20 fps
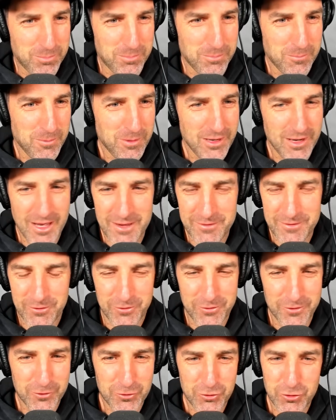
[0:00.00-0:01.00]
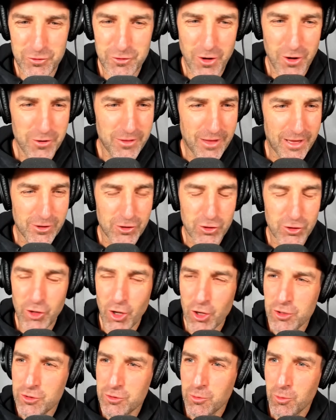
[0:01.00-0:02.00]
We're live, Svenos. You know that.
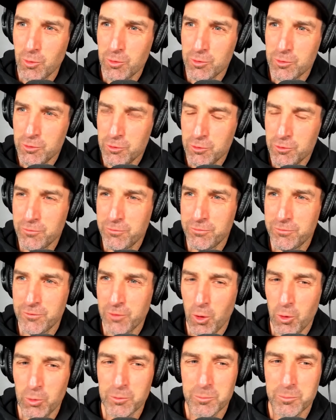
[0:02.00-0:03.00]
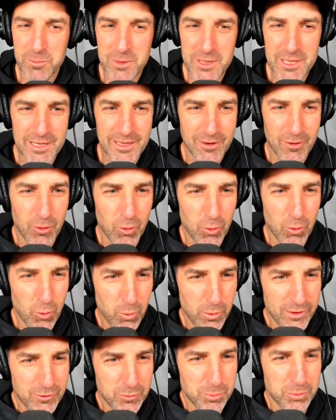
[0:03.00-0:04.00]
You've told me
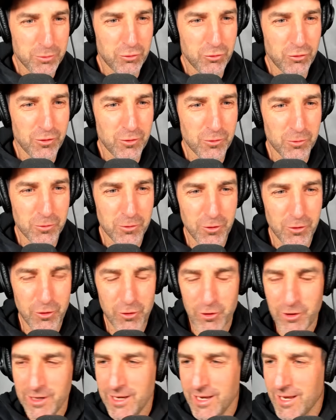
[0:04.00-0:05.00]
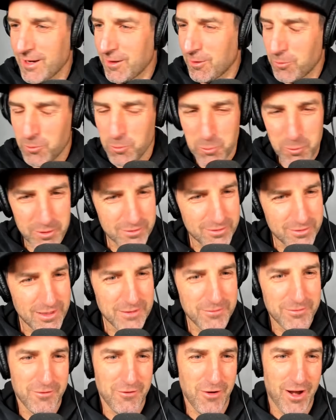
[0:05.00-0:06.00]
always push record early and always
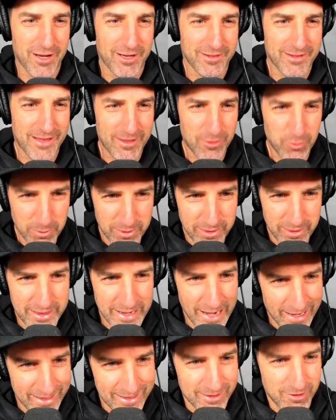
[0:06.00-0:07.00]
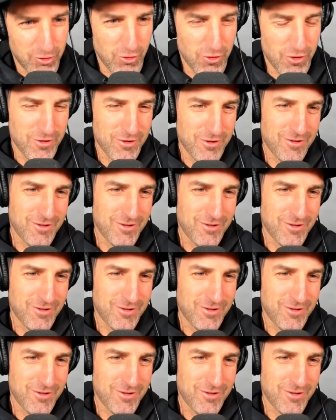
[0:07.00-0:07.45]
leave it running. That's where the nuggets are.